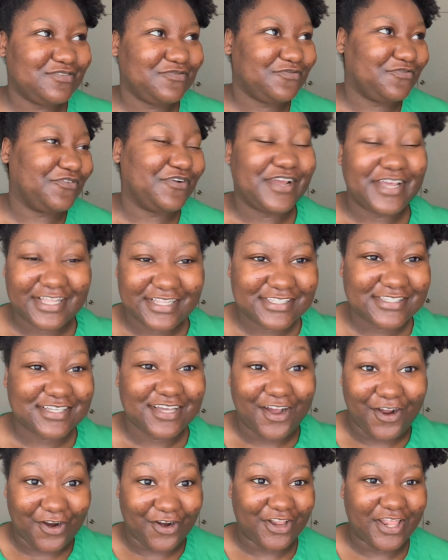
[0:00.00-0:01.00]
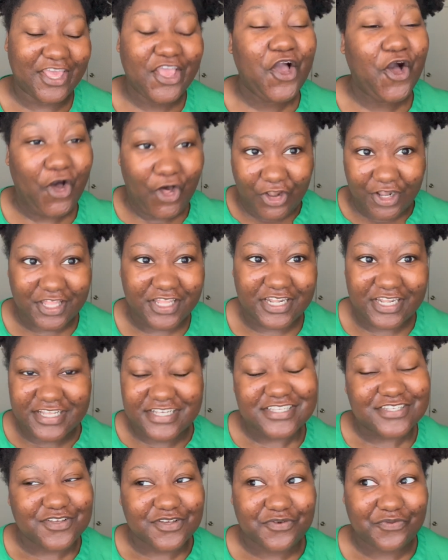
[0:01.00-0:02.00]
France are like all in
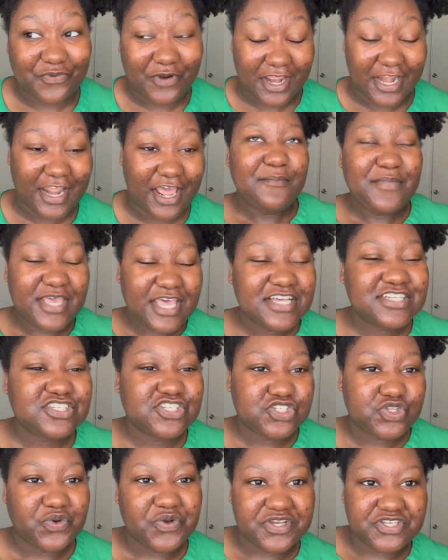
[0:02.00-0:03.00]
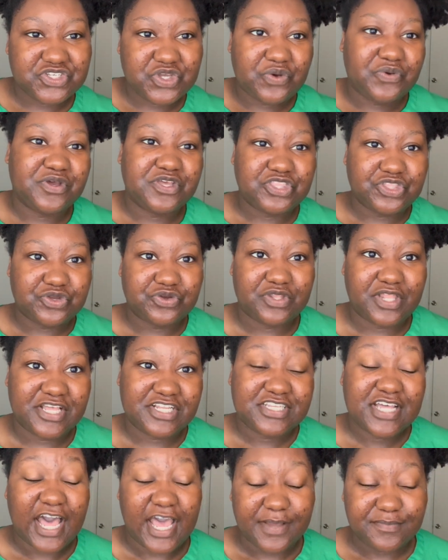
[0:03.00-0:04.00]
this right now, because the story is going through
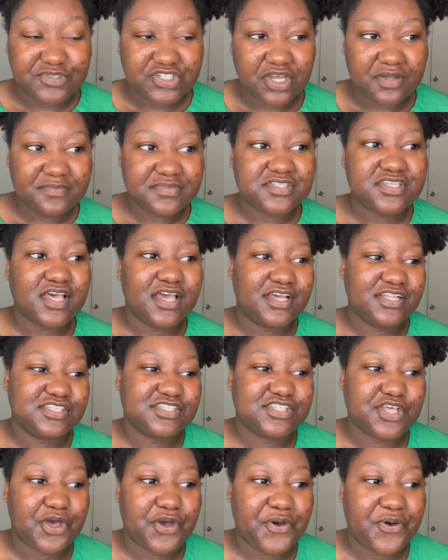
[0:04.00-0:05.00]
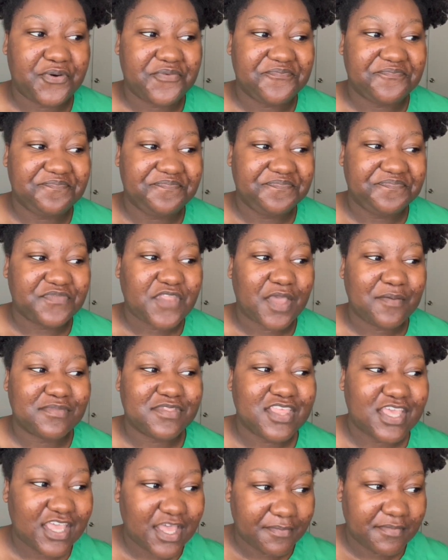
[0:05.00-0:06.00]
like time jumps. And so I
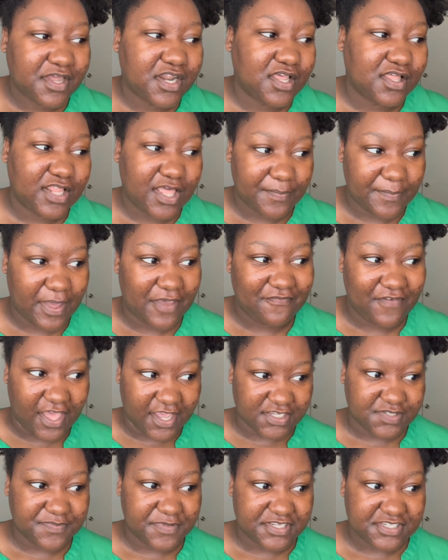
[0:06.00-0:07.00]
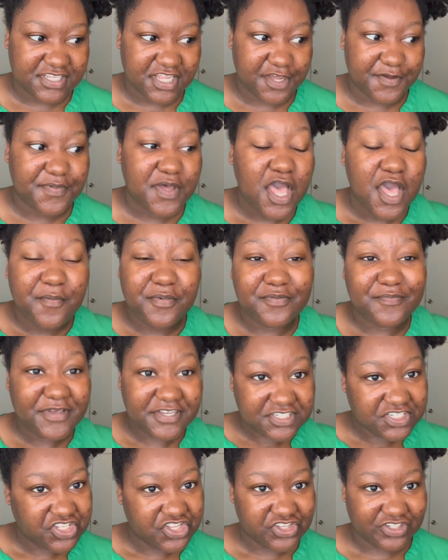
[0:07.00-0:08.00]
think I'm getting like my facts mixed up, but
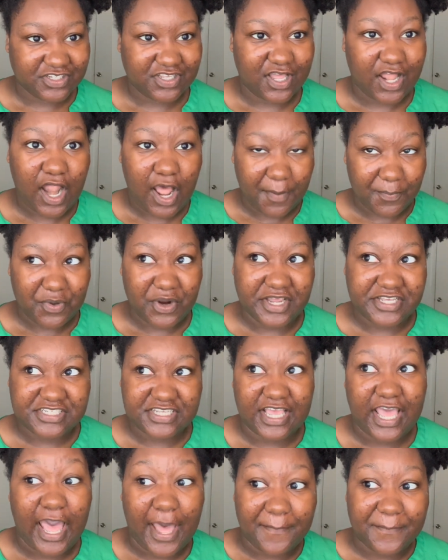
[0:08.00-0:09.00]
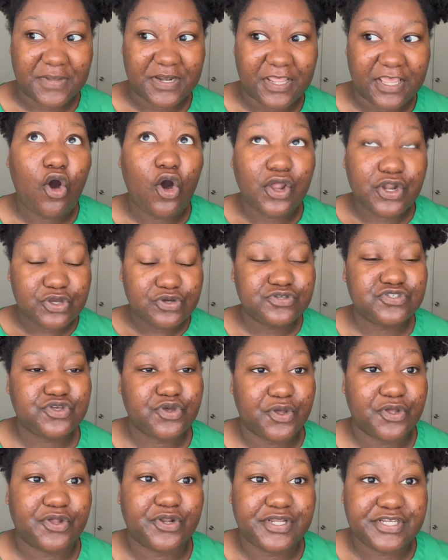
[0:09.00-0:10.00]
basically there's like an uprising happening on who's
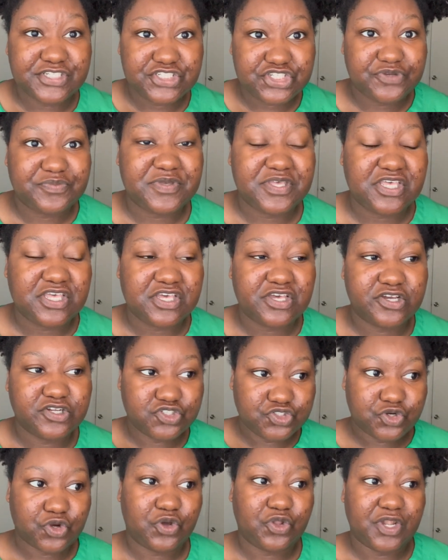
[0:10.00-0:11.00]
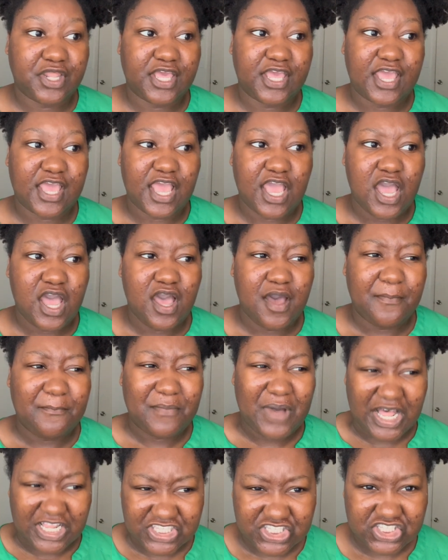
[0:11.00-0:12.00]
going to be controlling
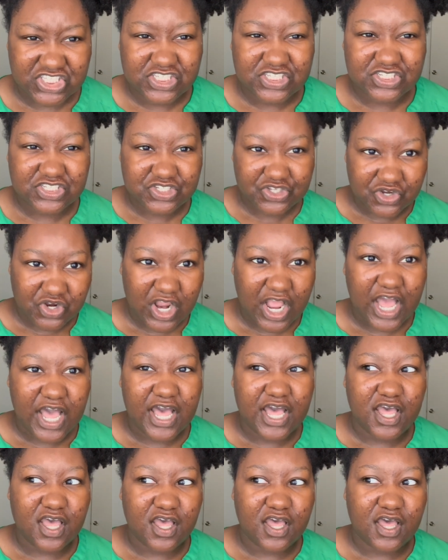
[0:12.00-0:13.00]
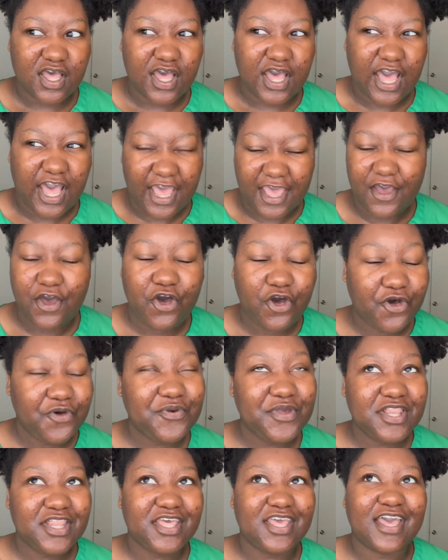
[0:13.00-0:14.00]
Montserrat. I
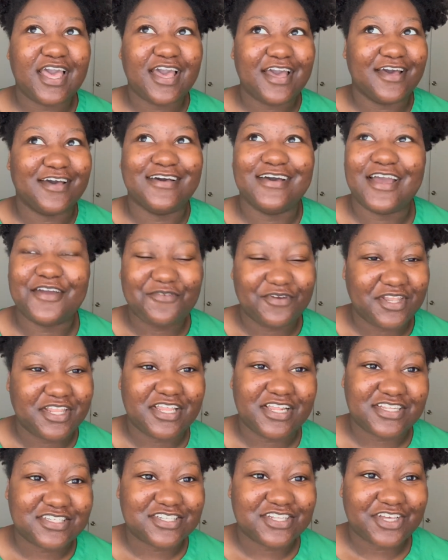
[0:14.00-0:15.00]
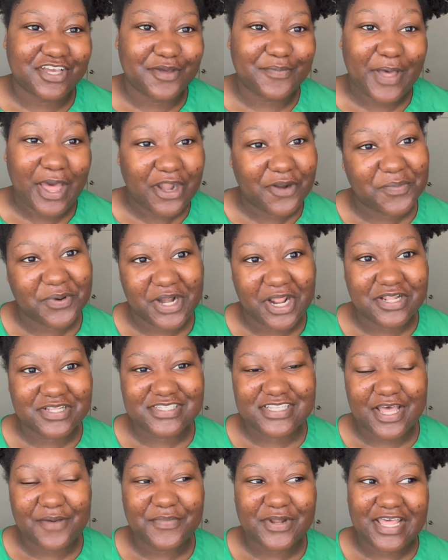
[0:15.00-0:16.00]
really need to look up how to pronounce
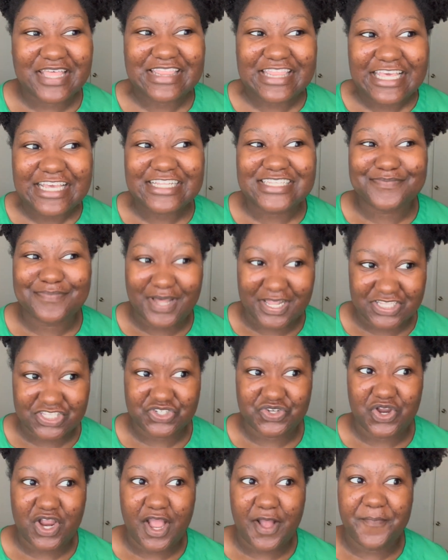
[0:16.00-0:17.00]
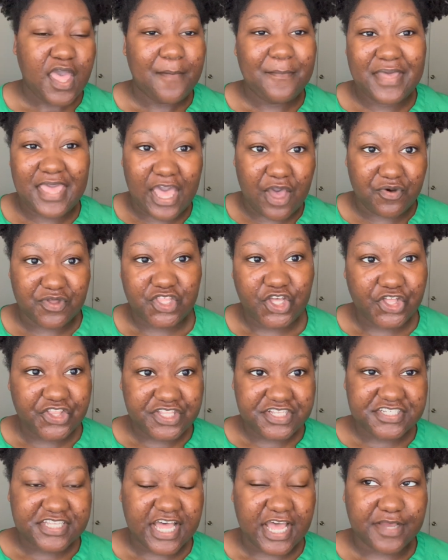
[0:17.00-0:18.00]
that, but I think it's Montserrat. But yeah, with all
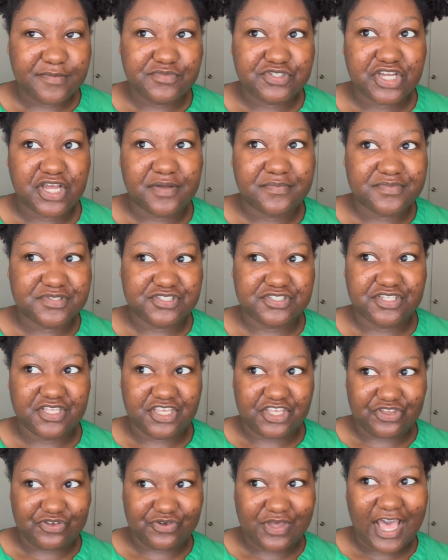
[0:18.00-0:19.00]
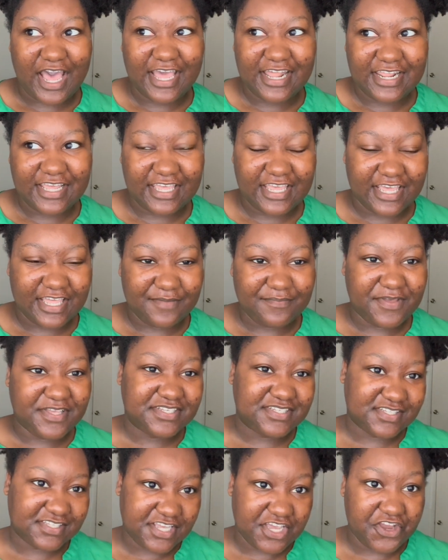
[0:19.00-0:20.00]
these time jumps, like, you kind of get
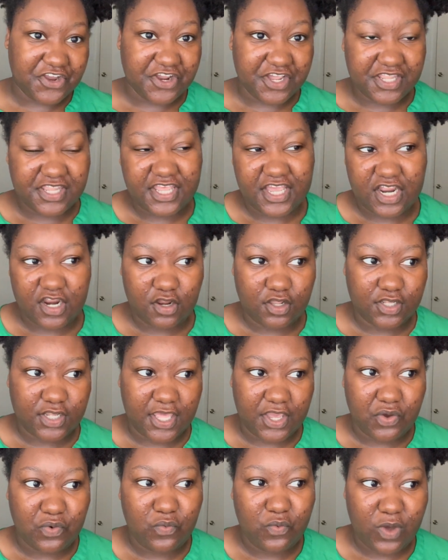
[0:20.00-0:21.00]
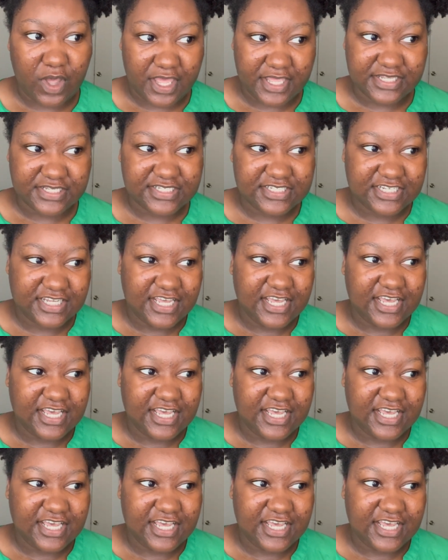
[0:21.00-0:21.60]
pieces here and there on like what